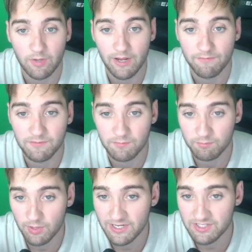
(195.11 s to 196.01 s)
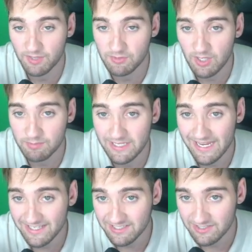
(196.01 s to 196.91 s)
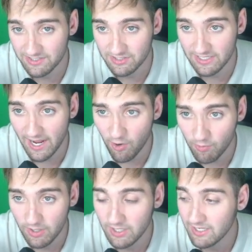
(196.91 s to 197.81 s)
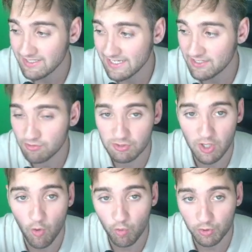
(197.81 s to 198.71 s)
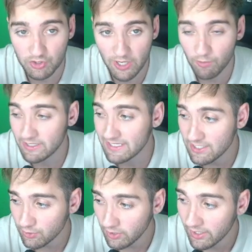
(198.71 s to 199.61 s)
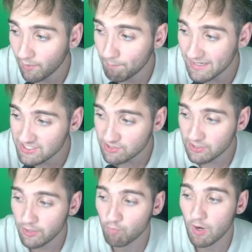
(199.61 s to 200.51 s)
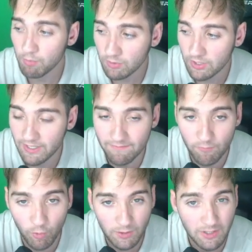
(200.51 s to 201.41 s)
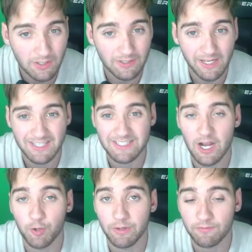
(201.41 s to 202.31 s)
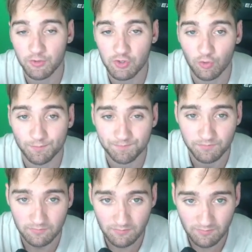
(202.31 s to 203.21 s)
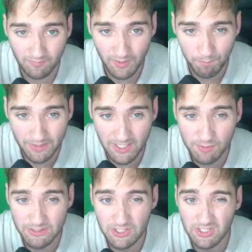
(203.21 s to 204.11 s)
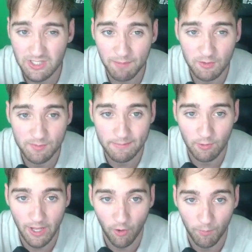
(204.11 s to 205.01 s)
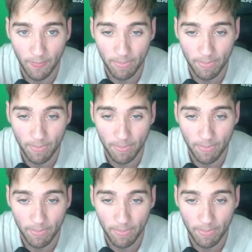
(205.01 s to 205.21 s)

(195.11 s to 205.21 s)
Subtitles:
If price comes up, takes this out, takes those orders out here, basically what we're looking for is a reversal, because we stop those people out,